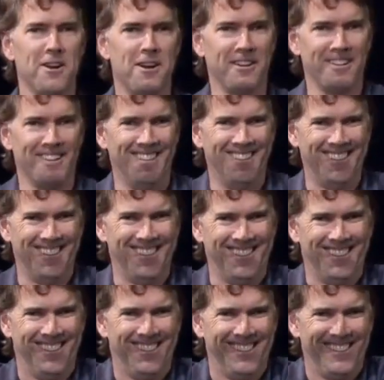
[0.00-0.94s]
Doug.
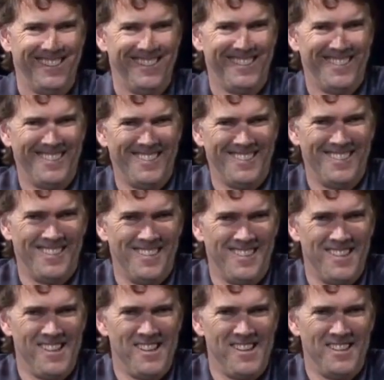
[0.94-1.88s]
It could be the
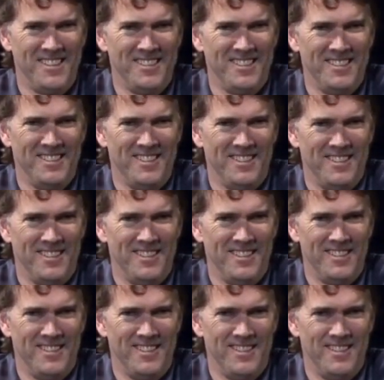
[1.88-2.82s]
same if you're
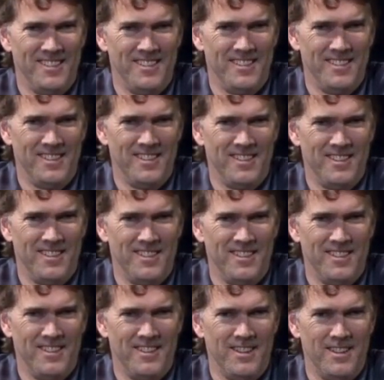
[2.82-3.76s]
walking sideways.